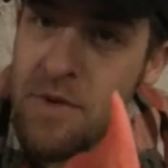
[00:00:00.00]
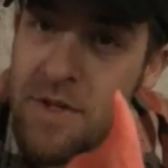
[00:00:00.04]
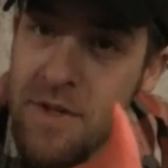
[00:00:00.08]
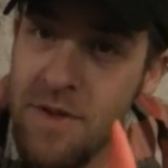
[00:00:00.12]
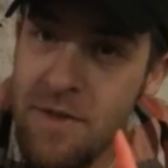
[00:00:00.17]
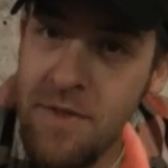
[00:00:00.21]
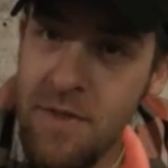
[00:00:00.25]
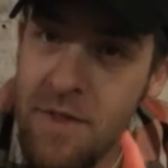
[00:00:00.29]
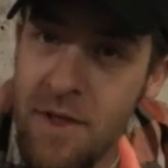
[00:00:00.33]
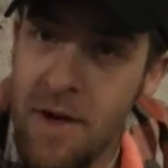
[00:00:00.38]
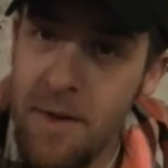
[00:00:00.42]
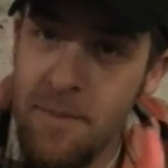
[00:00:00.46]
with your
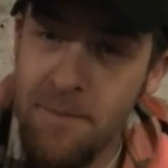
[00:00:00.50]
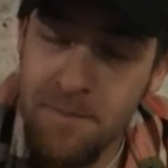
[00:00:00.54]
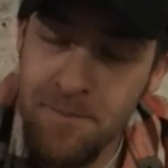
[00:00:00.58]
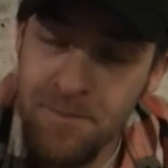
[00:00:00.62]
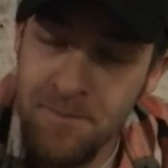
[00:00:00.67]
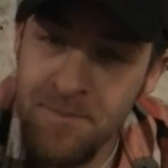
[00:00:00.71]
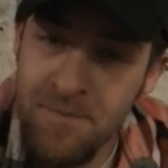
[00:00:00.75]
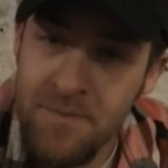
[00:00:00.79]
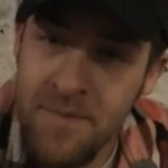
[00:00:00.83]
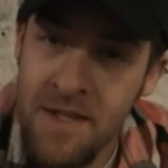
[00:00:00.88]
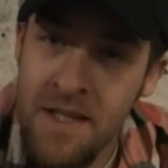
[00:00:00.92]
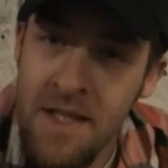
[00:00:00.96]
thumb.
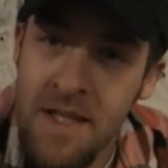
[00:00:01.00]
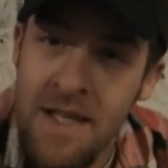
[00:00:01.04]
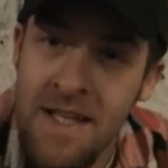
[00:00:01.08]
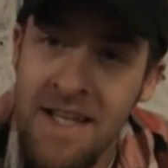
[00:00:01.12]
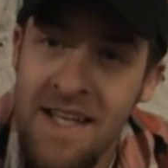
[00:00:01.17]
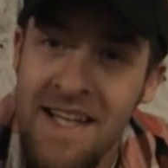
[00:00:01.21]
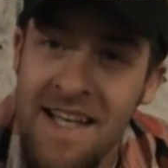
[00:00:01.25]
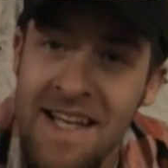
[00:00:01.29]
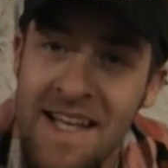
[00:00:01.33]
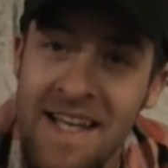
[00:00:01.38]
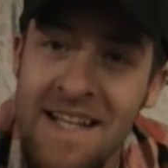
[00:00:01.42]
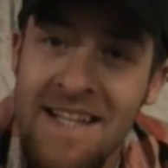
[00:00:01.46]

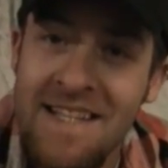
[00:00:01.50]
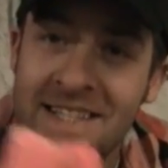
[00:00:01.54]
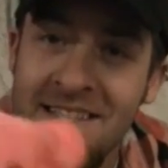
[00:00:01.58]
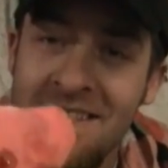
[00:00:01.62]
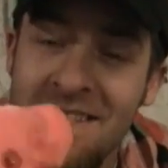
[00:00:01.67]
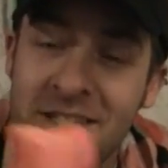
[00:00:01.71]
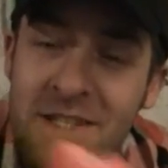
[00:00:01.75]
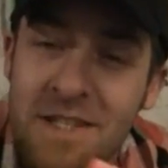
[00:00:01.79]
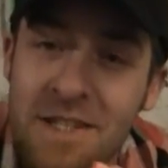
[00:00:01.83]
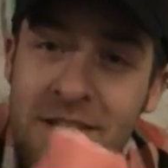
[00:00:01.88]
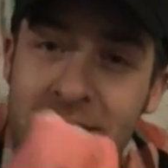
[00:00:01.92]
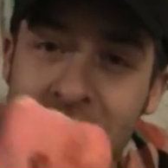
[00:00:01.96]

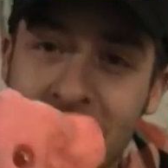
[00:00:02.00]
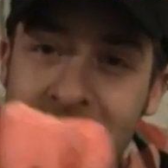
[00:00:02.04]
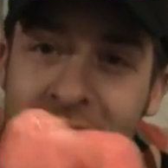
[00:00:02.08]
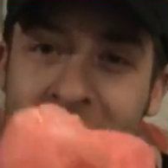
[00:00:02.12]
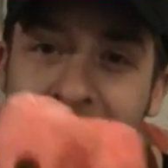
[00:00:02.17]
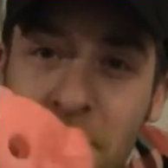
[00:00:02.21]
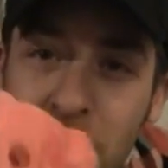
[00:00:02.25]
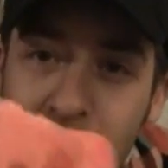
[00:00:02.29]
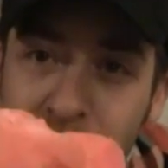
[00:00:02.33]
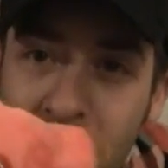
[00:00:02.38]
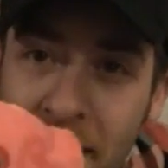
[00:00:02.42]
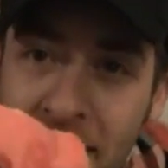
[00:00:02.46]
It's
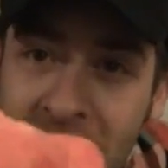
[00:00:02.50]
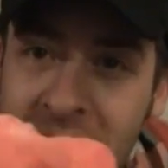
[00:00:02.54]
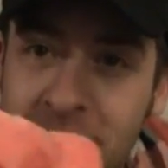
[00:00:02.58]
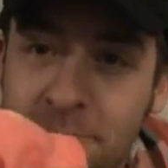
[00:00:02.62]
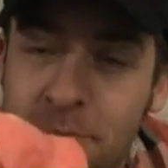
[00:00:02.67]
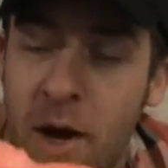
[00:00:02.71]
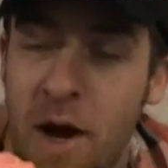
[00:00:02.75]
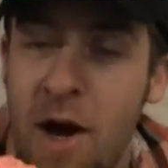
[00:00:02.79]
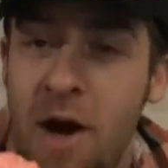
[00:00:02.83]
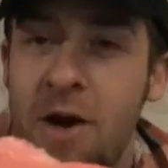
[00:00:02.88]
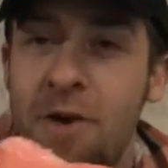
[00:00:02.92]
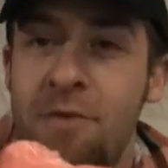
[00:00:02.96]
the best
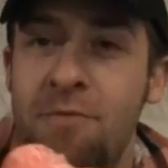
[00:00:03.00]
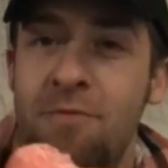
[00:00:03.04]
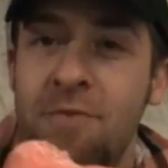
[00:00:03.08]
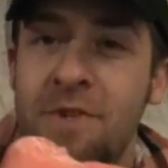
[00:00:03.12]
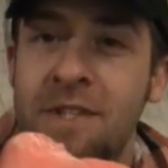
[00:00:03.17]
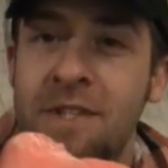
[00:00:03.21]
part of